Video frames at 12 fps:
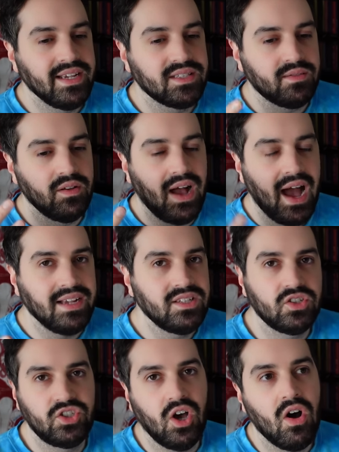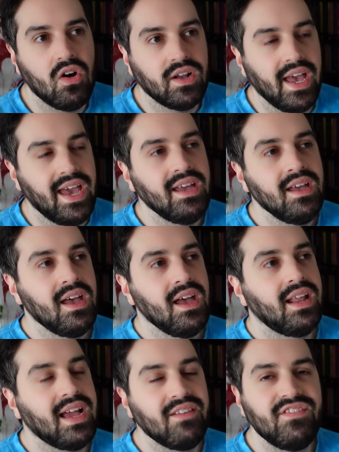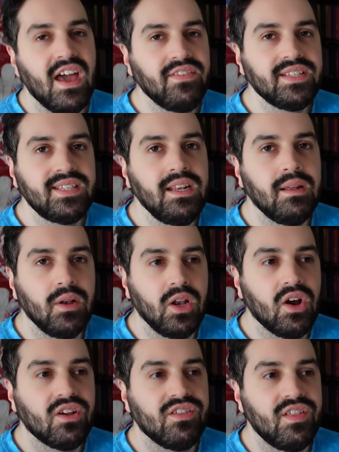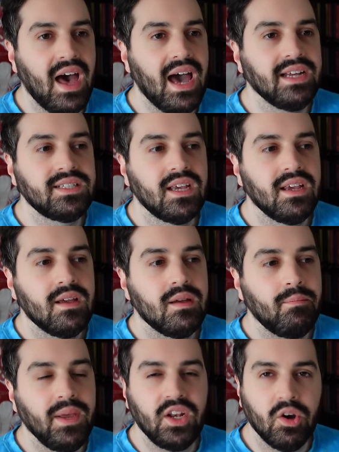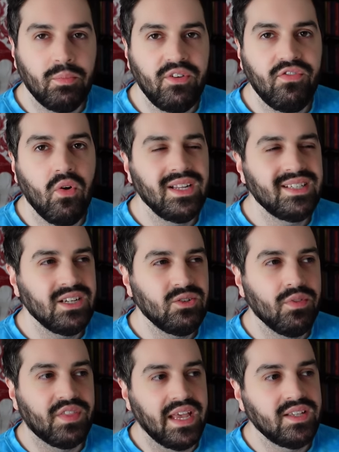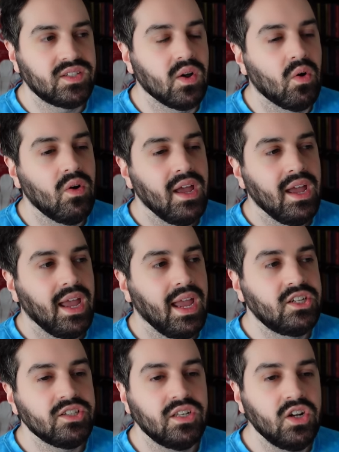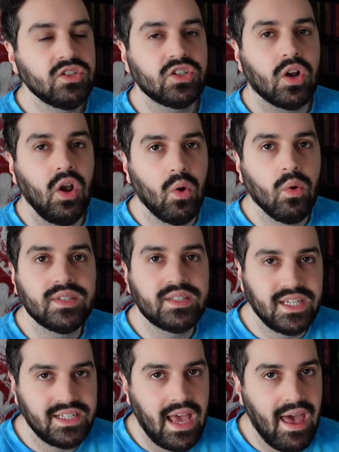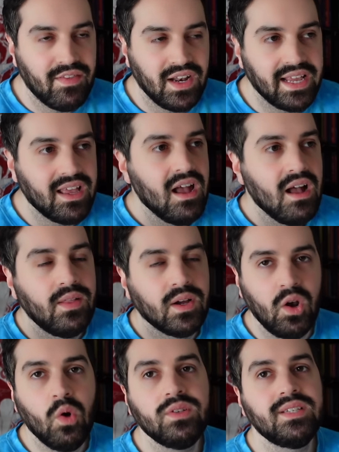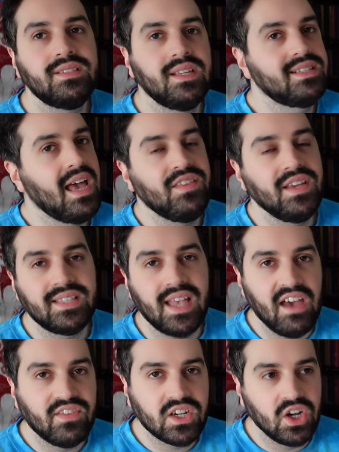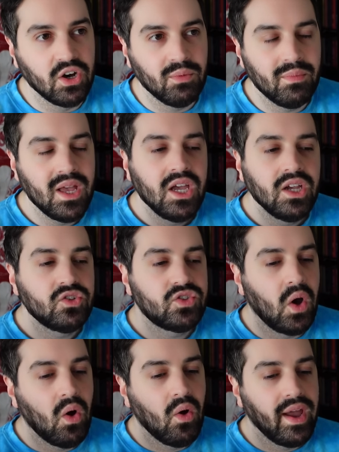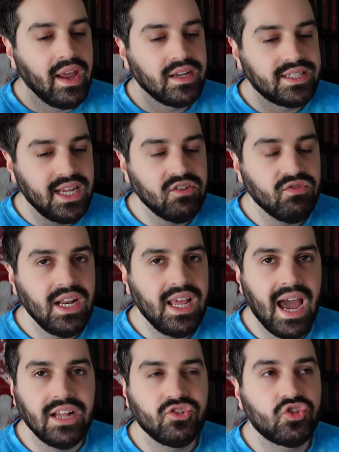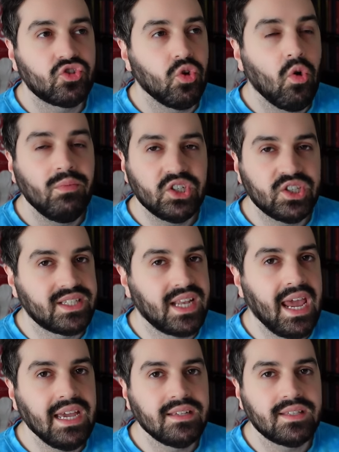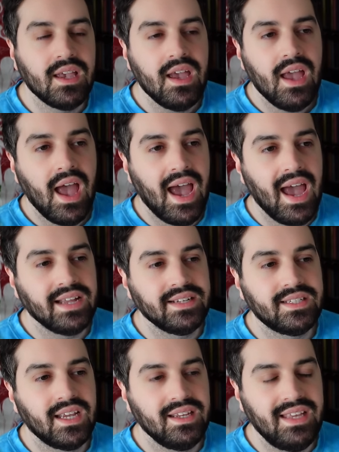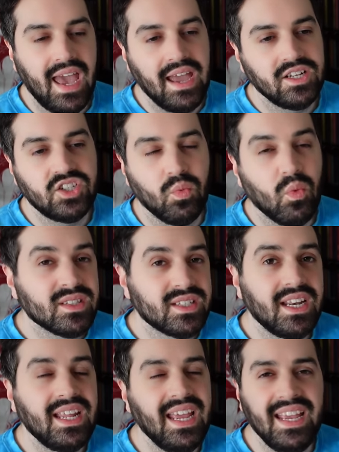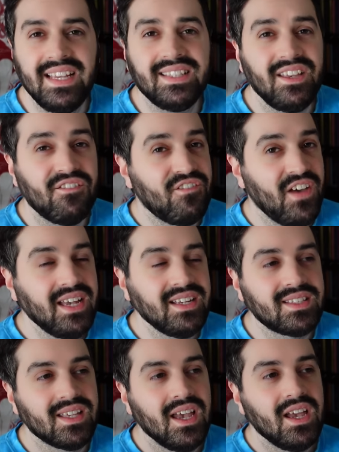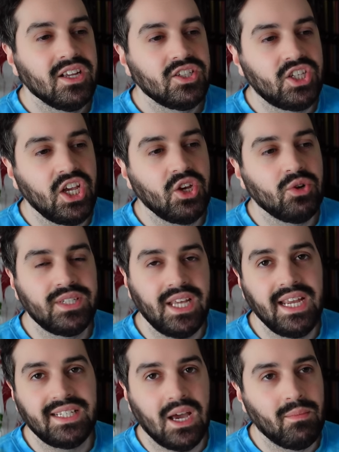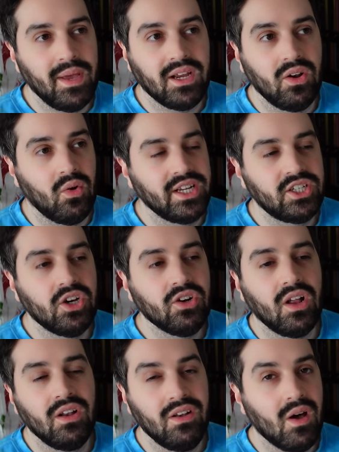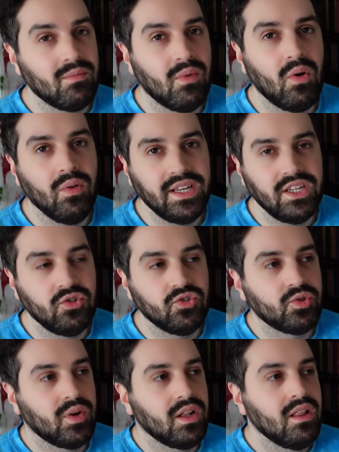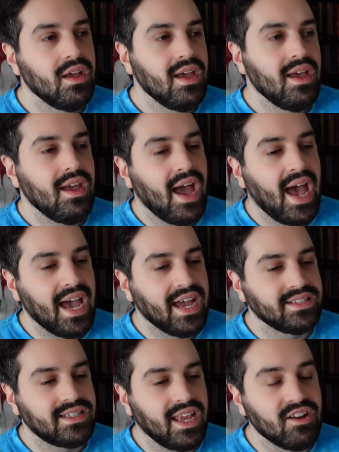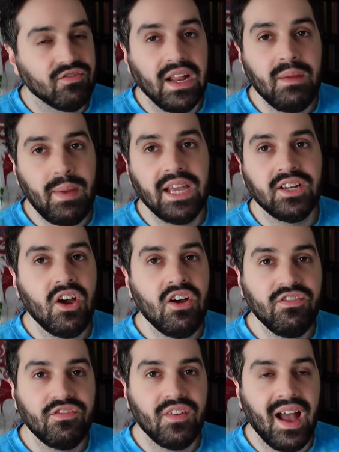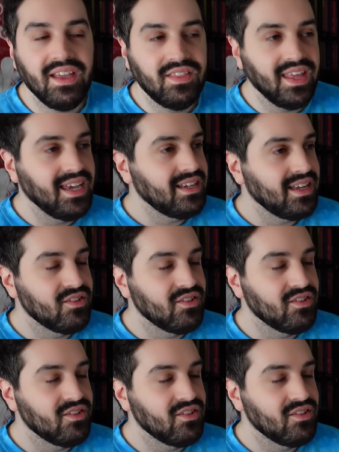His eyes are darker. Like, I've never seen him look that beat up before. At least I don't think so. He just looked close to death, like the closest to death he's ever come. So it did really add so much stakes. And yeah, it just wasn't an easy fix to take down Piccolo. It took a lot more than usual and it really paid off, I think.